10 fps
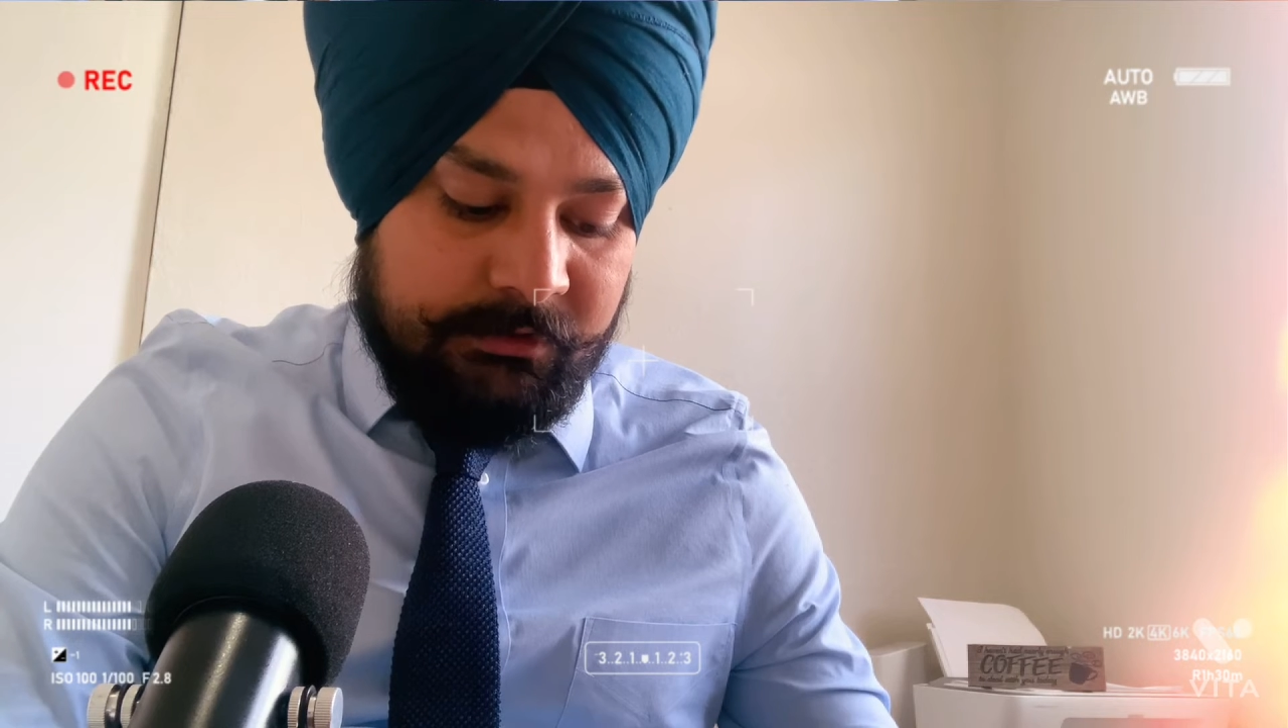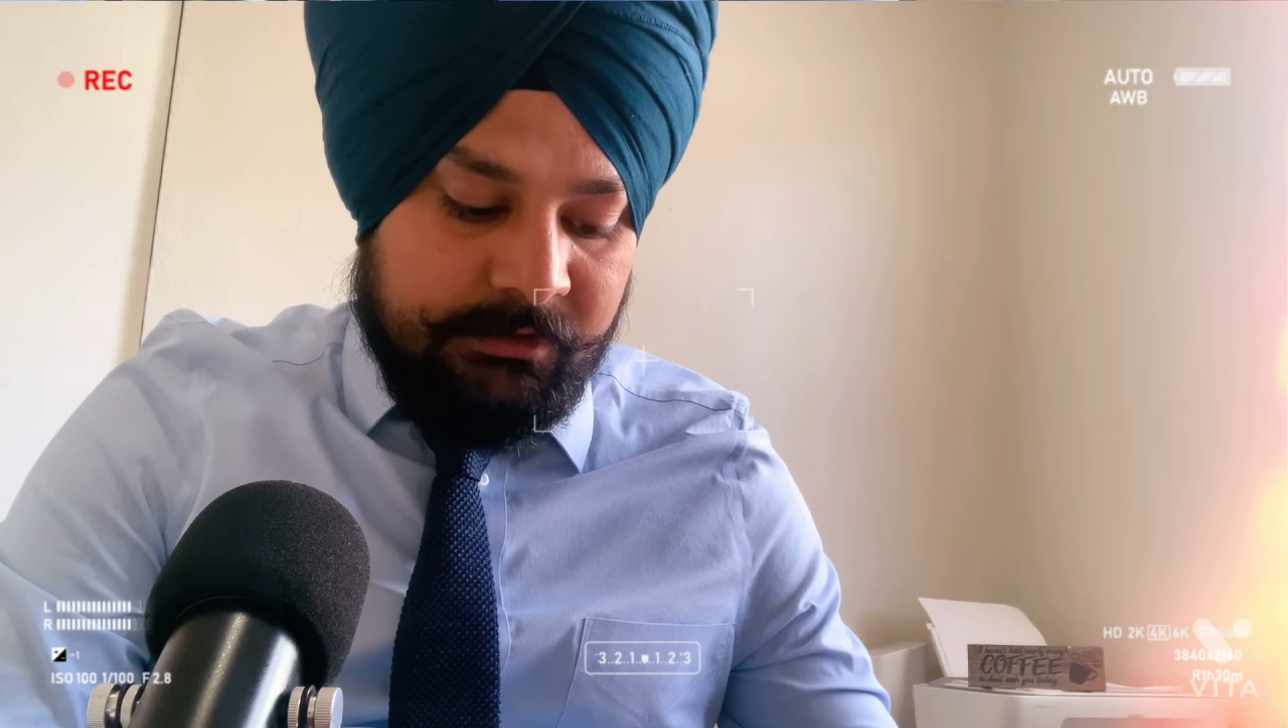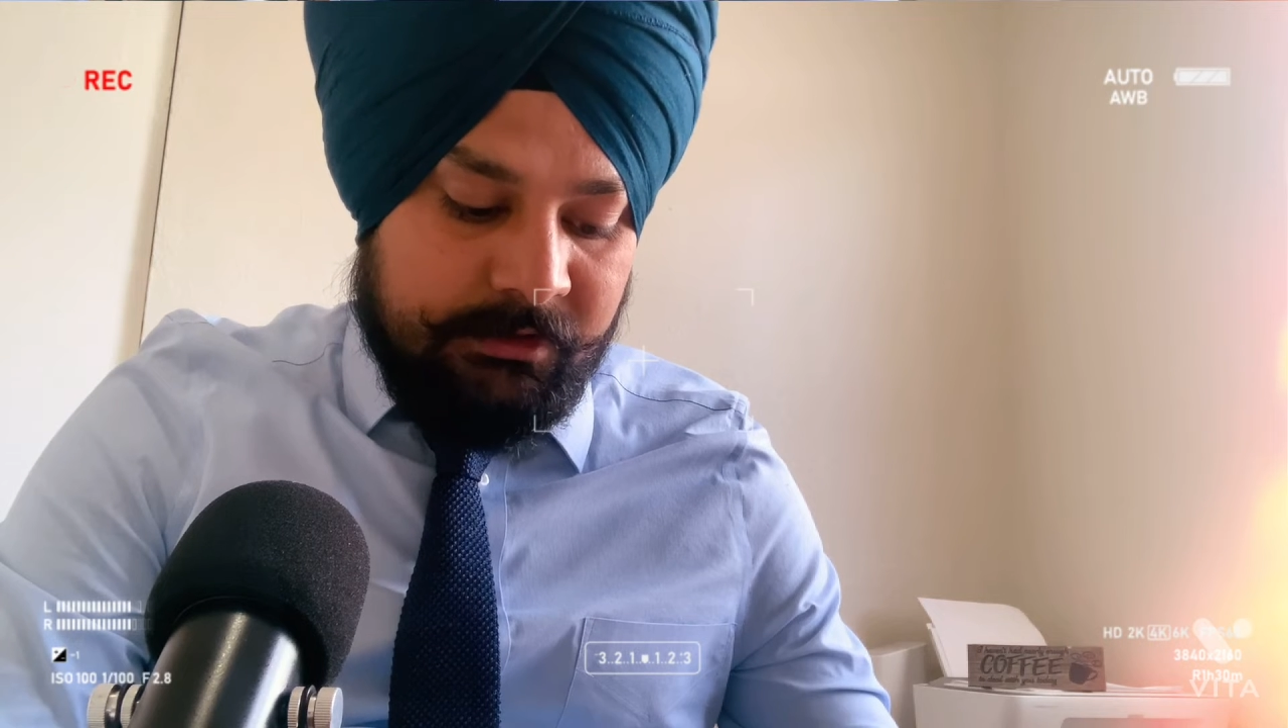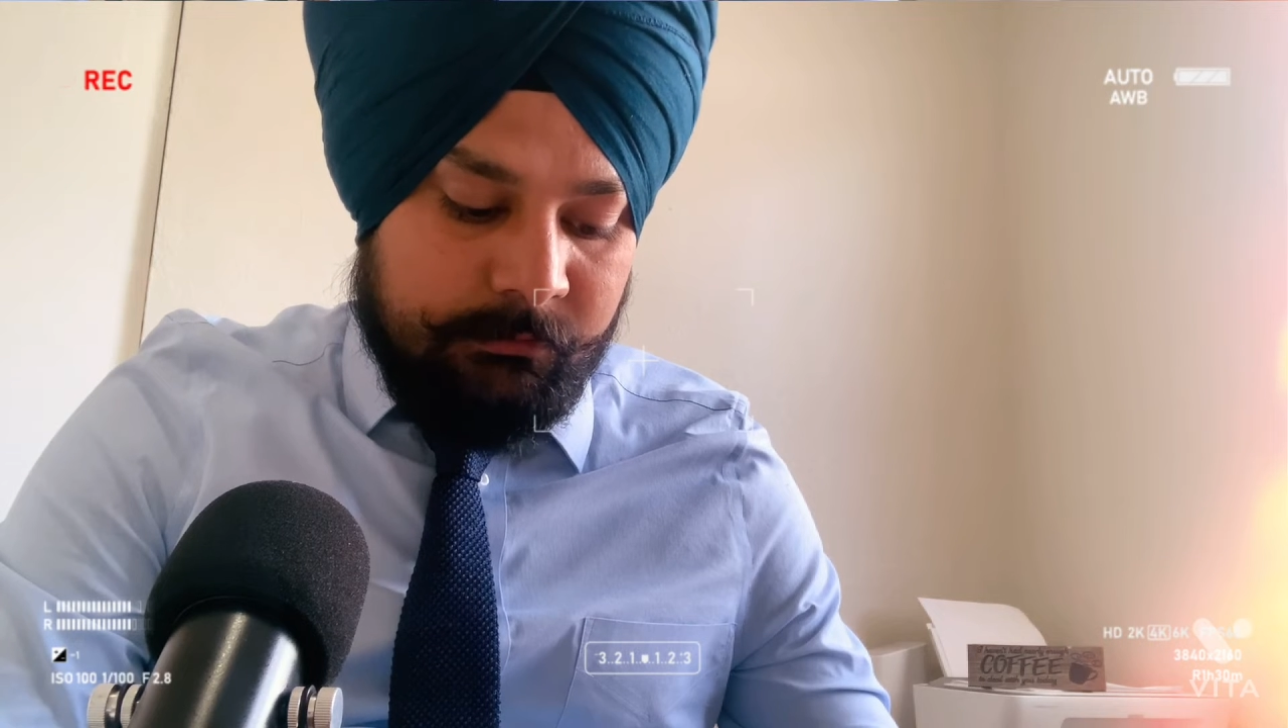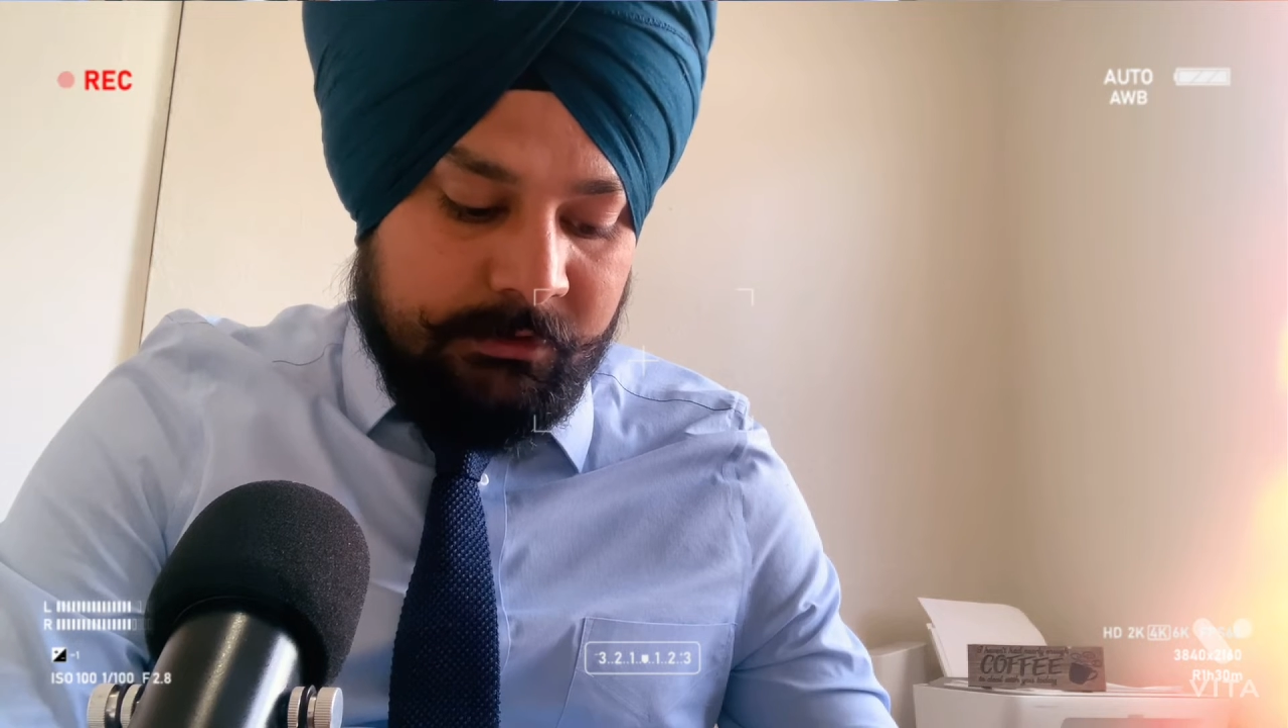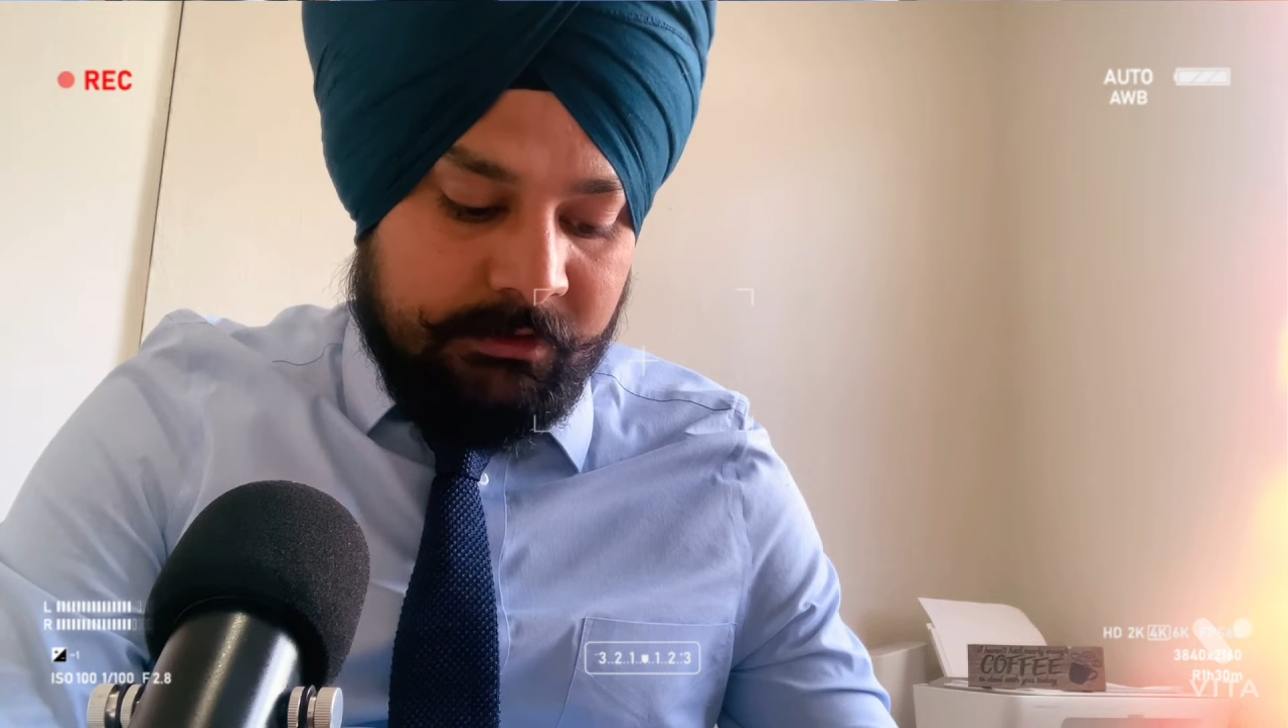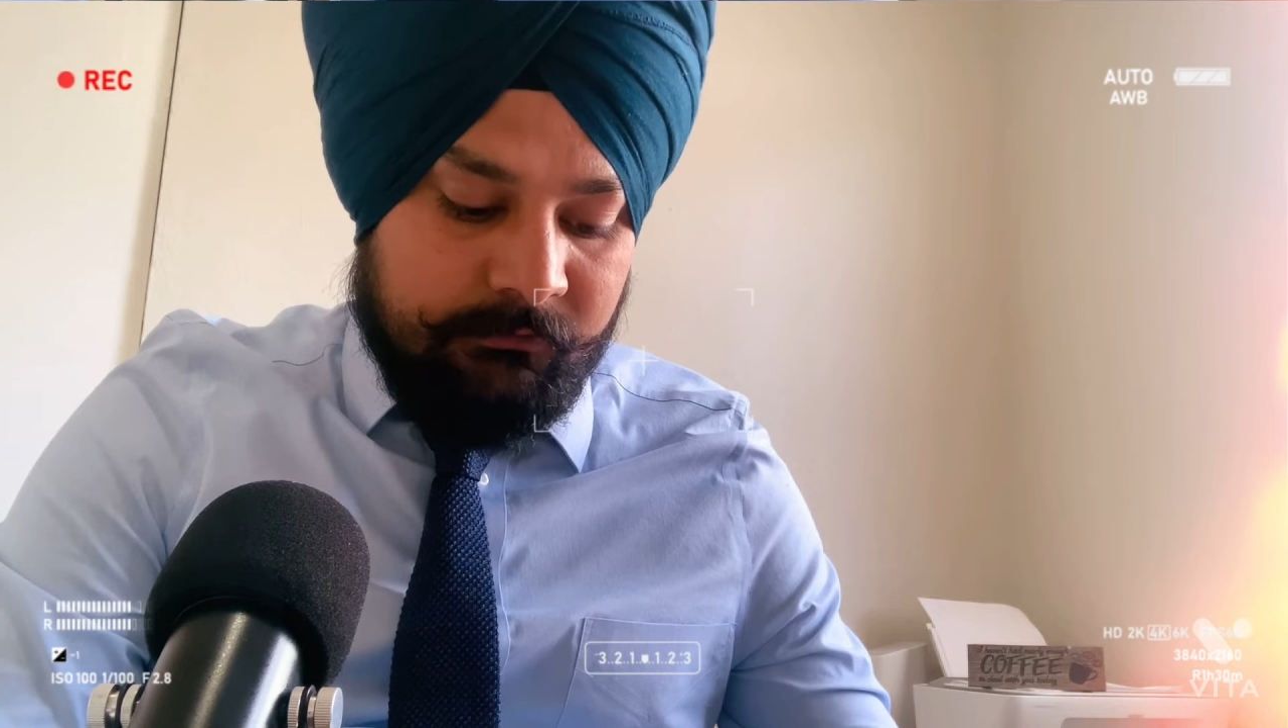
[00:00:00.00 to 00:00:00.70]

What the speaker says: neighboring